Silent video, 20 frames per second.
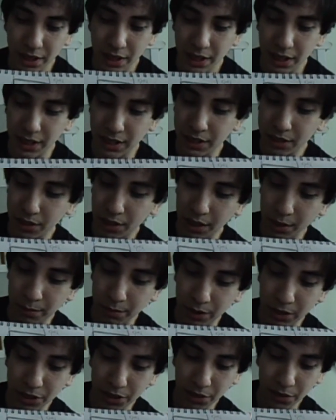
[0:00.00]
And these are like
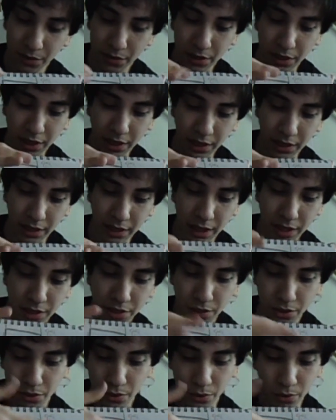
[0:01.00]
bookshelves, and like that's
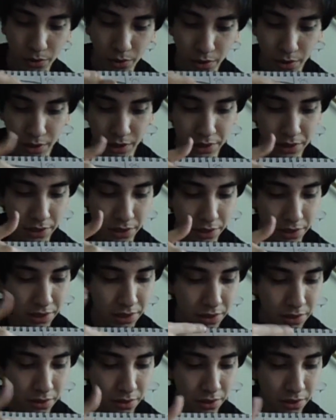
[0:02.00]
the door, and it's like
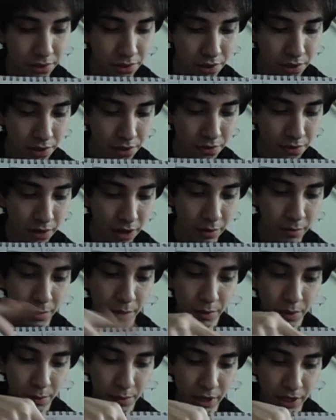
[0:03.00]
all this stuff. I
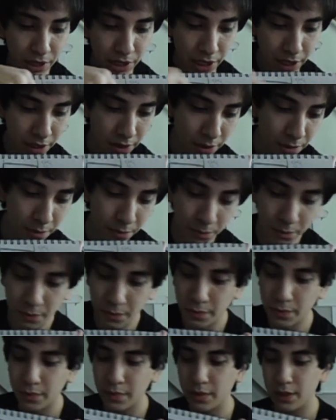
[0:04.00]
remember the big chair.
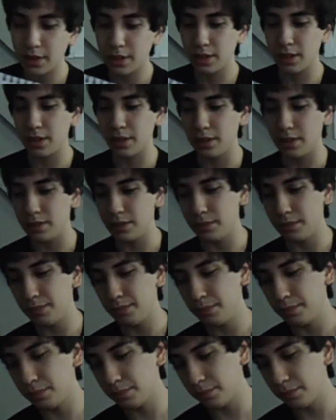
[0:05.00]
So